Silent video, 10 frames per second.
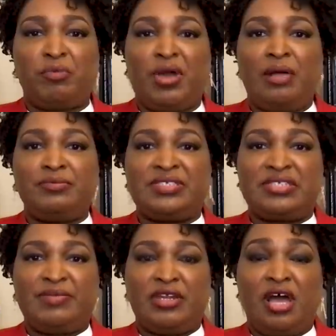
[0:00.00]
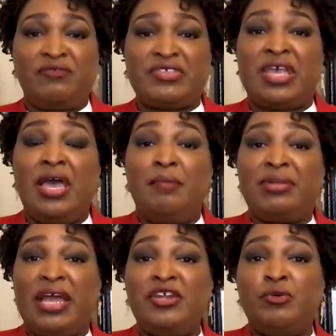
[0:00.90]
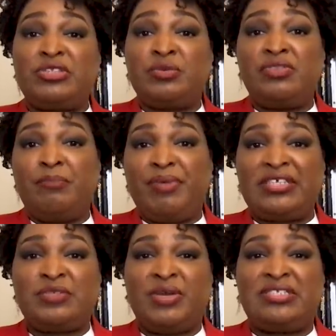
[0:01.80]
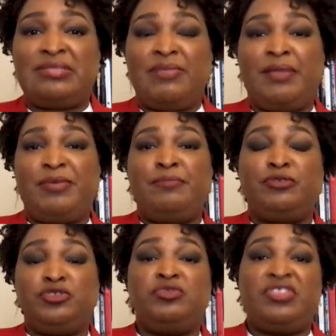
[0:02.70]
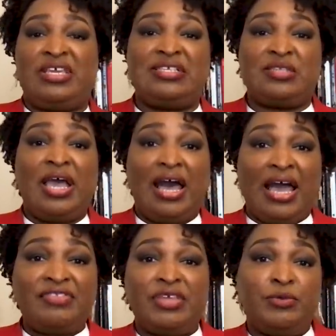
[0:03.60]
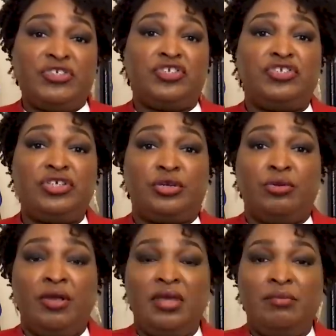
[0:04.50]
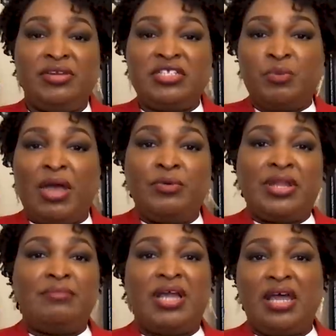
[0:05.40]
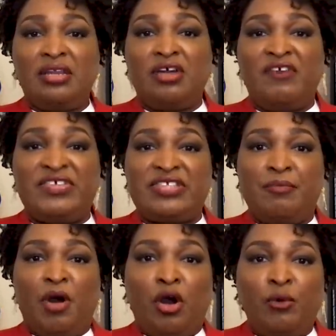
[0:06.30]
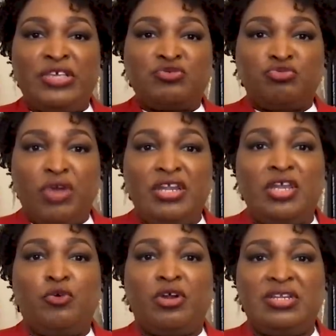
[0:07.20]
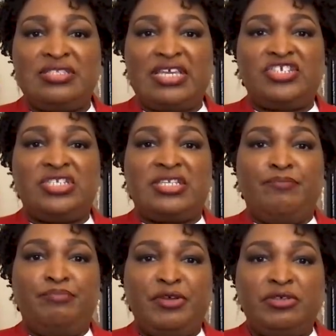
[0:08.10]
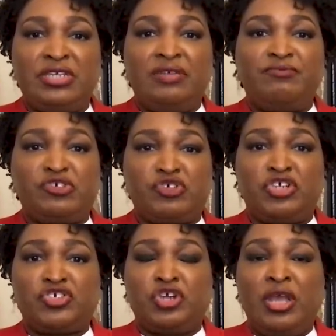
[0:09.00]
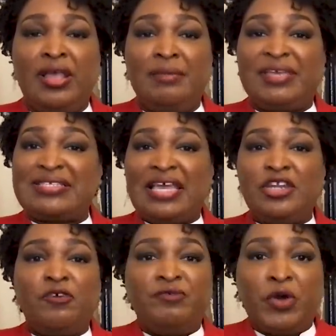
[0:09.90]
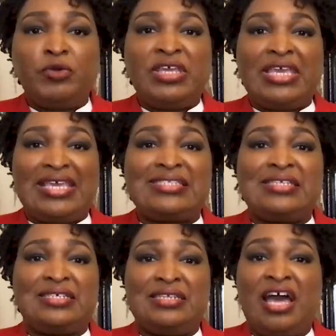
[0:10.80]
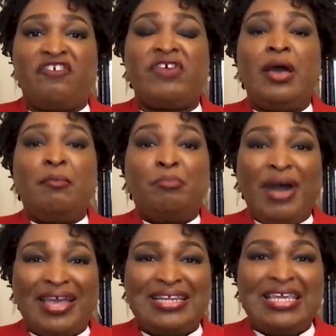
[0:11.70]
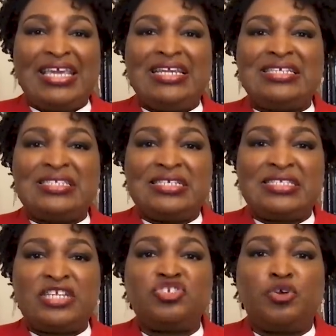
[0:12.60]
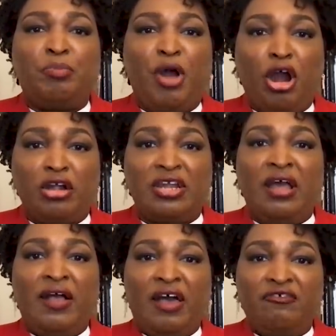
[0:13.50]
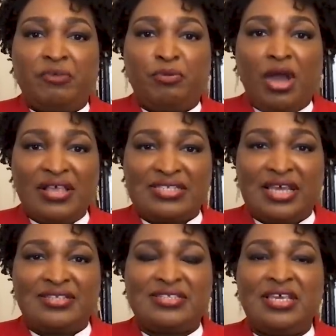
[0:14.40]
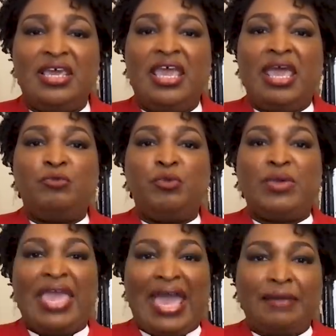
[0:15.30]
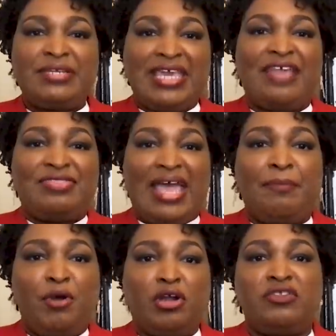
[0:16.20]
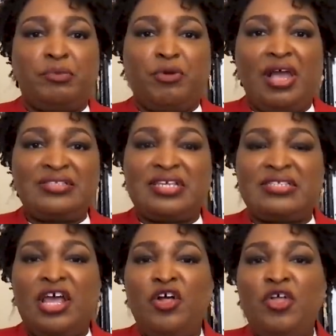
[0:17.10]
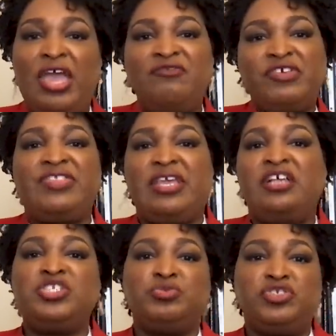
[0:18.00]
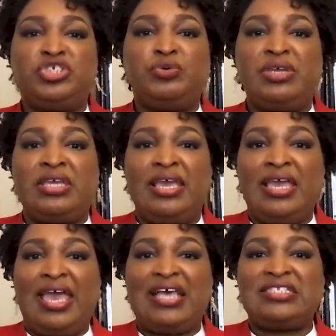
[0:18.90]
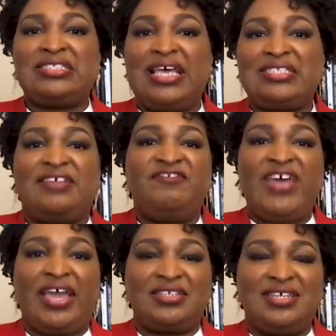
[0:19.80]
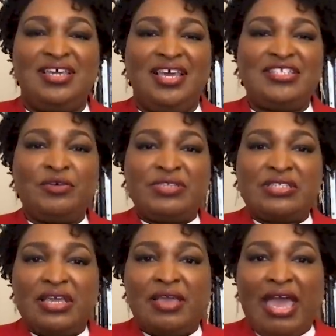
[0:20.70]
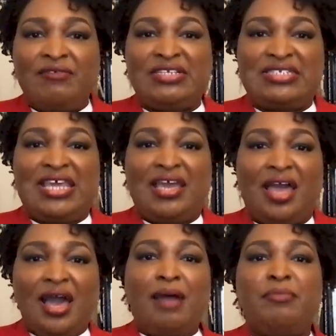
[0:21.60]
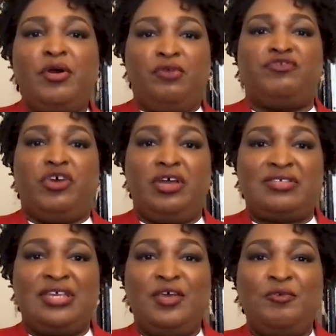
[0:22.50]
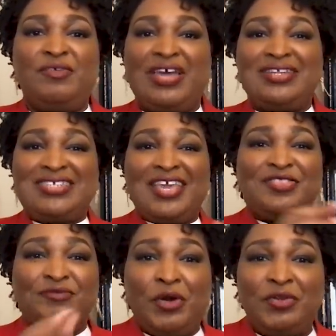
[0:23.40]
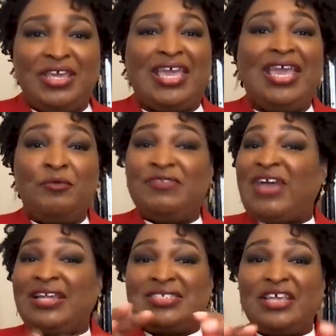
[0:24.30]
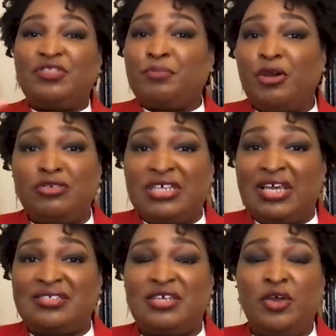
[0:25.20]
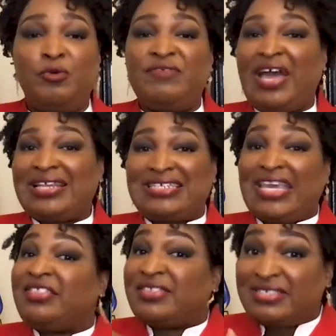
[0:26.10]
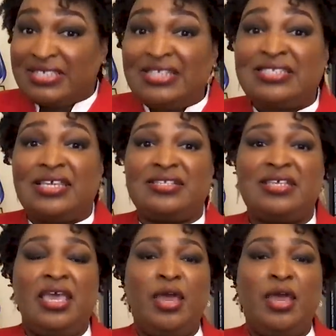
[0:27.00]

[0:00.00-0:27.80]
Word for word: the problems is to be in office, but I know it's one of the best ways to make people do the things I think we should do. But it's why when I'm not in office, I'm always running organizations and building infrastructure, because I know voting isn't enough, but it is an essential part of the process. And when we abdicate that part of the process, everything else we're doing has less effect. And so it's like having to take a combo of drugs. We've got to take the voting. We've got to take the protest. We've got to take the census.